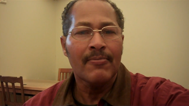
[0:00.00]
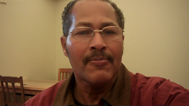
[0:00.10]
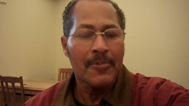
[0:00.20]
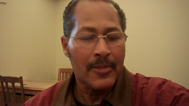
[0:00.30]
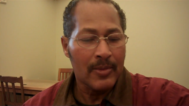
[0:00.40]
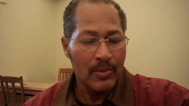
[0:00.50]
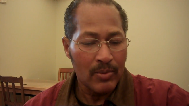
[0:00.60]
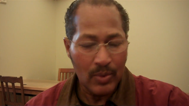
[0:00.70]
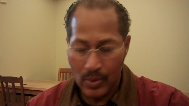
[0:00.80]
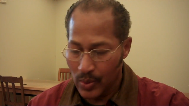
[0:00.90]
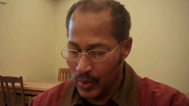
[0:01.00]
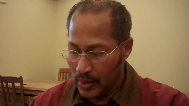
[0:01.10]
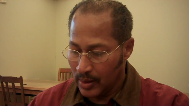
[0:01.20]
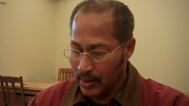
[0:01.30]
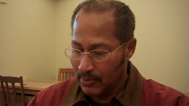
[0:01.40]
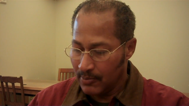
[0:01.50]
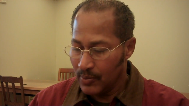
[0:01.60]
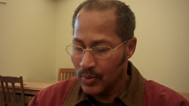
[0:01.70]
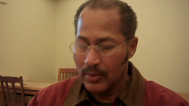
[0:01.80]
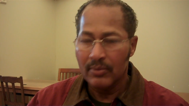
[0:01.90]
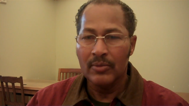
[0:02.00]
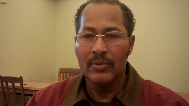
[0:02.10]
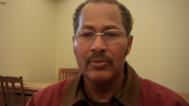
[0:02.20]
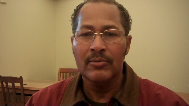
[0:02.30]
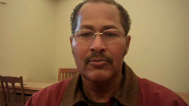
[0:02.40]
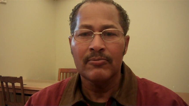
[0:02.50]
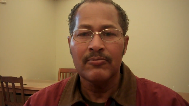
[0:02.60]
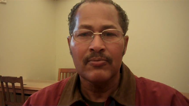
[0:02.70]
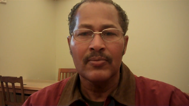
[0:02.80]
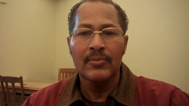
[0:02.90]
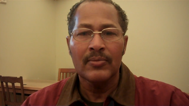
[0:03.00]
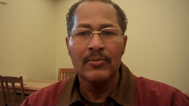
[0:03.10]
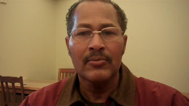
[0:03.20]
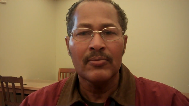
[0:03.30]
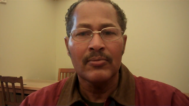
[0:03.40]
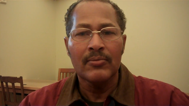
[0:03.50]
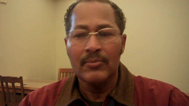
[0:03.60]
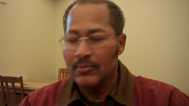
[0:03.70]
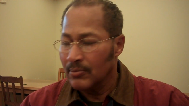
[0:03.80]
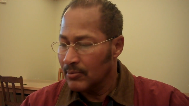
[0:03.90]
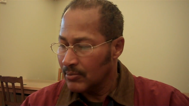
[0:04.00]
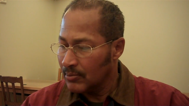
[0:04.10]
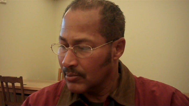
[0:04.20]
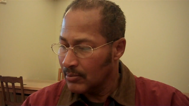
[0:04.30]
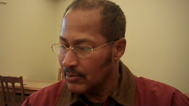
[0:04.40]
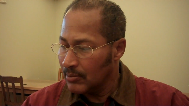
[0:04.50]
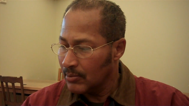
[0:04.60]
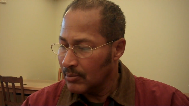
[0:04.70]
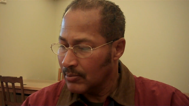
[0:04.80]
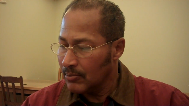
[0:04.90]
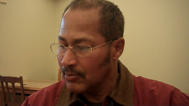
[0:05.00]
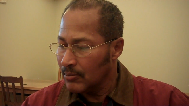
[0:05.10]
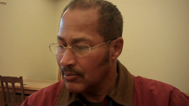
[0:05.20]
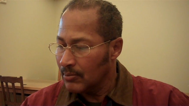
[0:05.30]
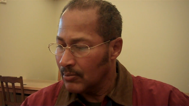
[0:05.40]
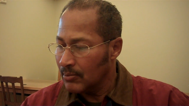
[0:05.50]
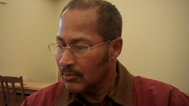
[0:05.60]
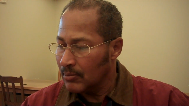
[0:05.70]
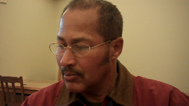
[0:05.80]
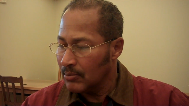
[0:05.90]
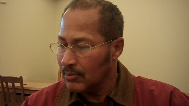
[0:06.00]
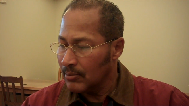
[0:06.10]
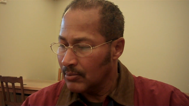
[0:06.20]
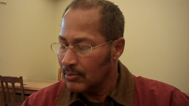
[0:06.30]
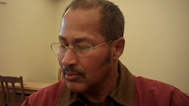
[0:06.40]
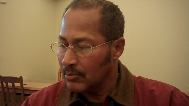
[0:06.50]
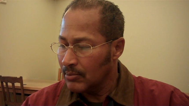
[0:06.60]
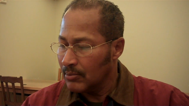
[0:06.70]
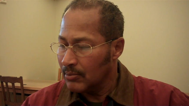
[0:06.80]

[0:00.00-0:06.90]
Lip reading: Nobody speaks.